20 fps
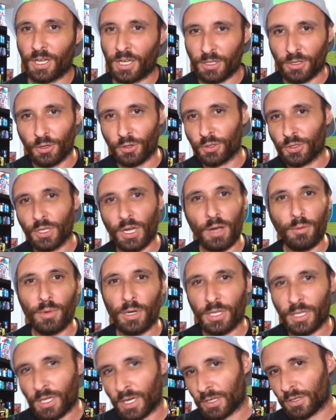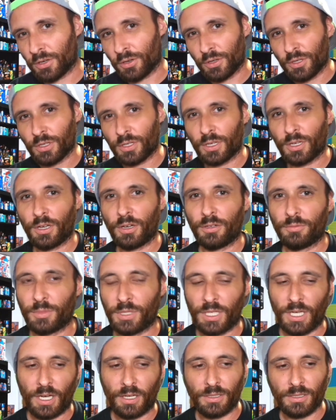"I know you got money. I know you could help
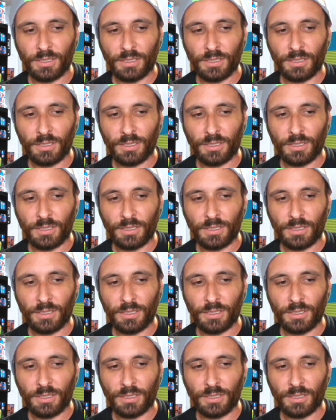me out."